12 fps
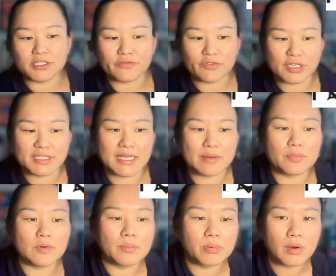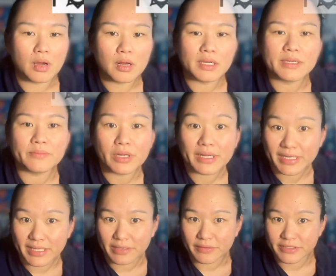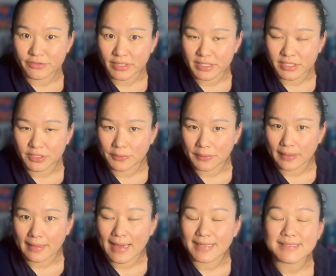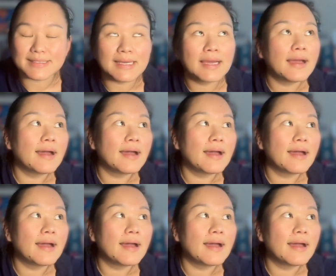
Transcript: So for example, Brawl can brawl anything with strength 2 or less.